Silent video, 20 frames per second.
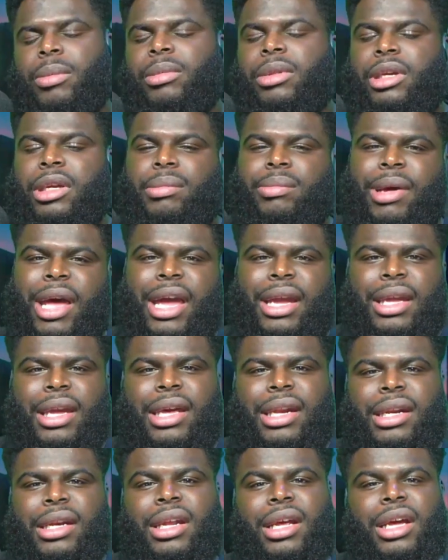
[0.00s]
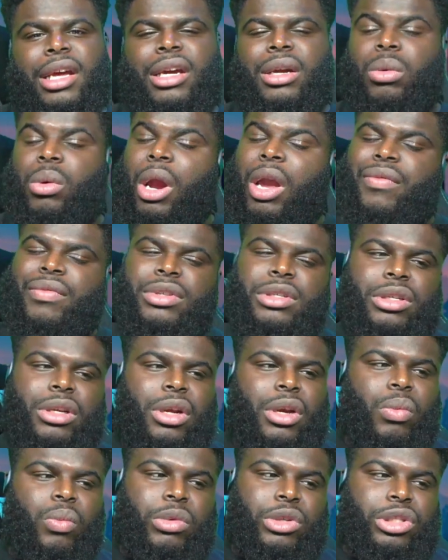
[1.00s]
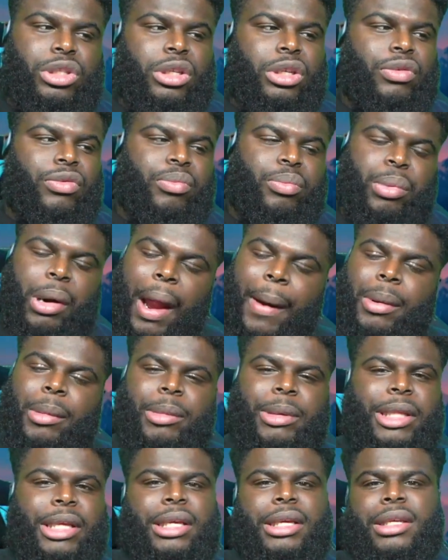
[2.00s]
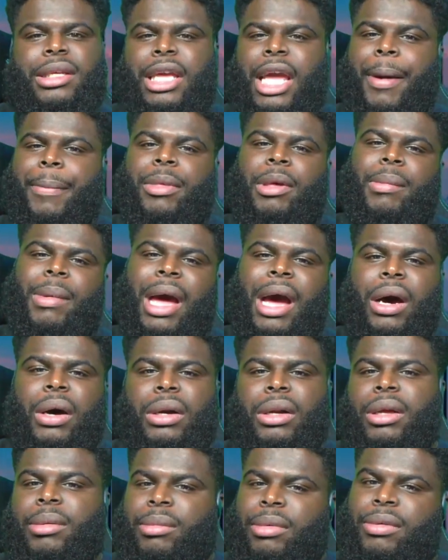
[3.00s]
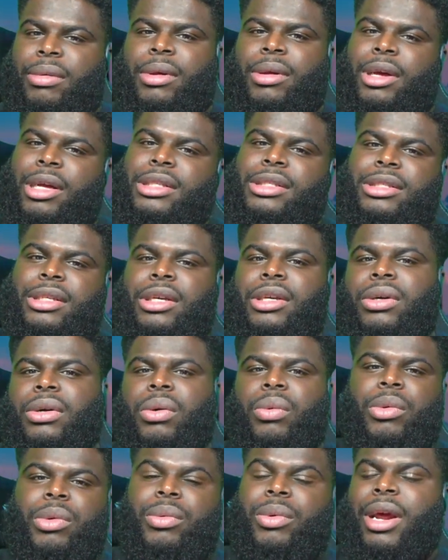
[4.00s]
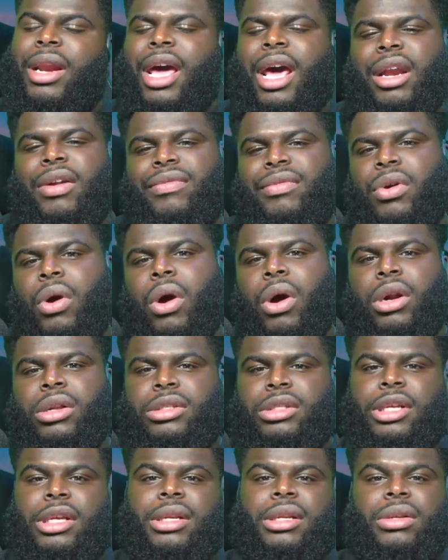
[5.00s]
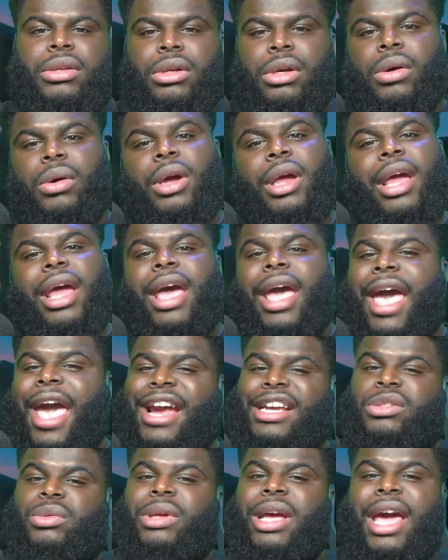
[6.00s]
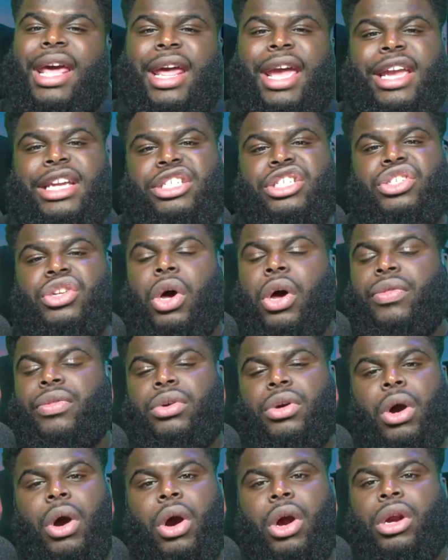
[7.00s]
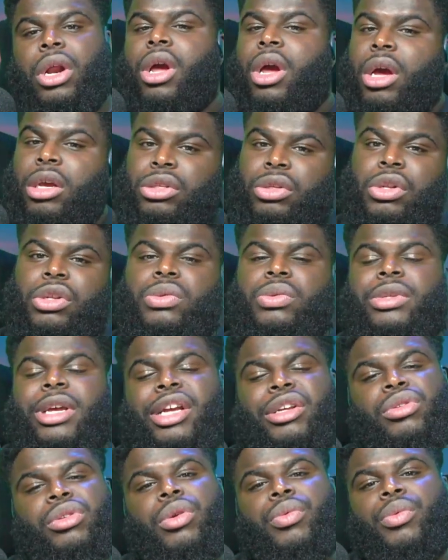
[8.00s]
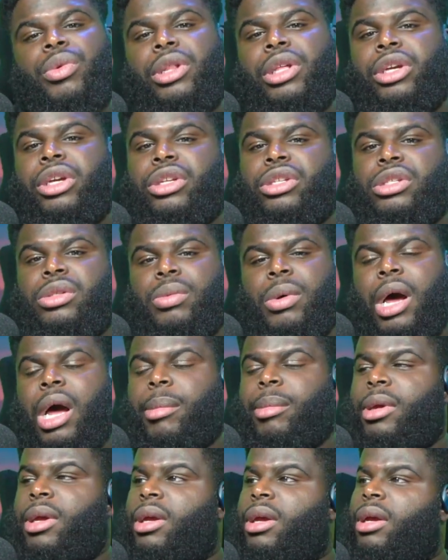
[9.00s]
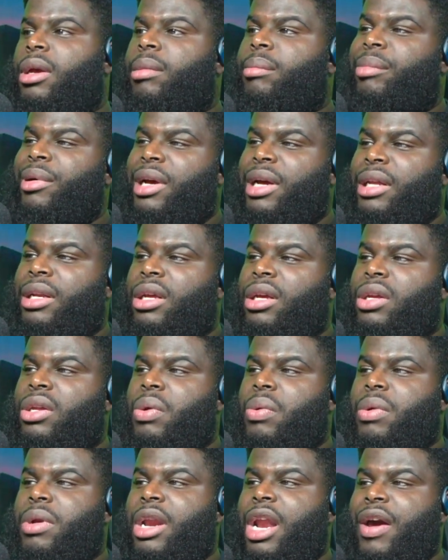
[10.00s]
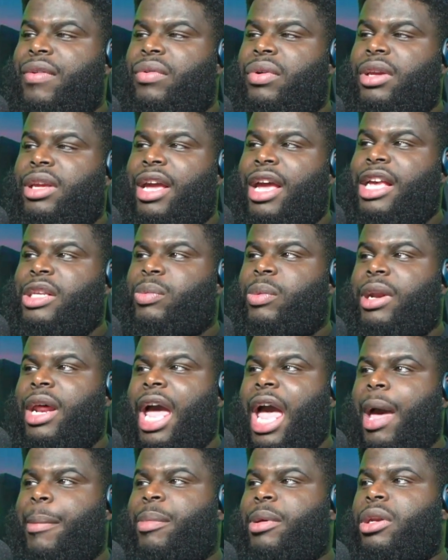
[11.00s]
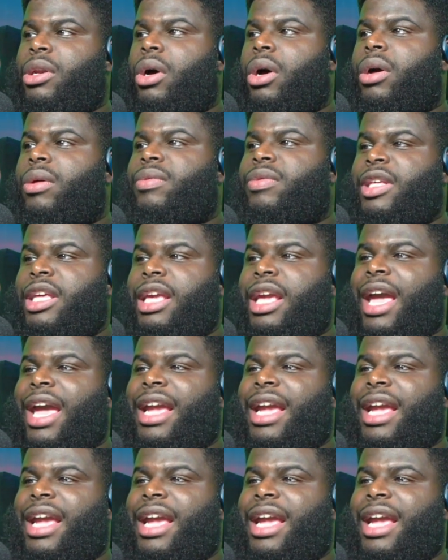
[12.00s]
looking back at it, Kraven, we should have probably kept him out, but until we ran out of cards that, you know, actually had H's on the card. So this was actually a really good swap, but you'll never guess what happened on the